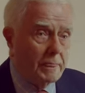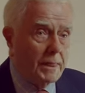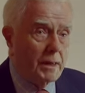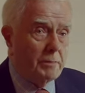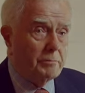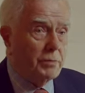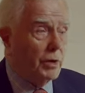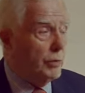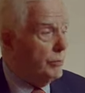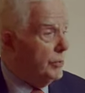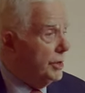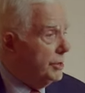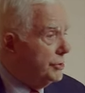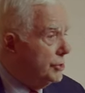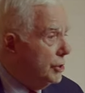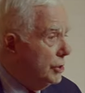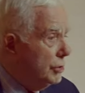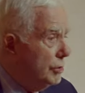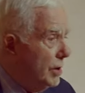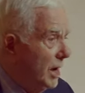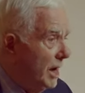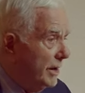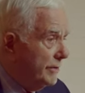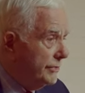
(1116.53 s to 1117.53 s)
But we
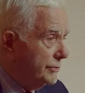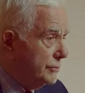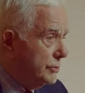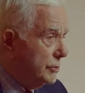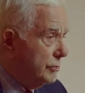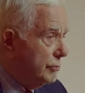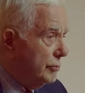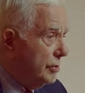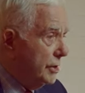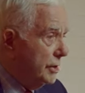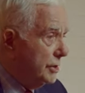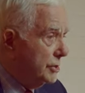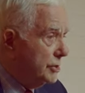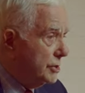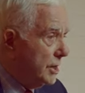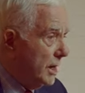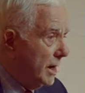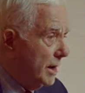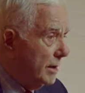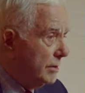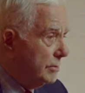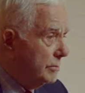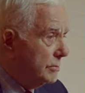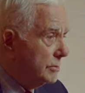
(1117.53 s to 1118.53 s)
do have to reach
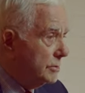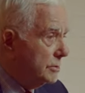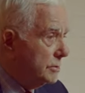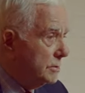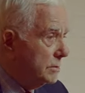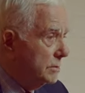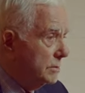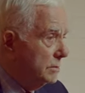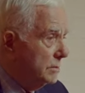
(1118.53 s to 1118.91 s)
out.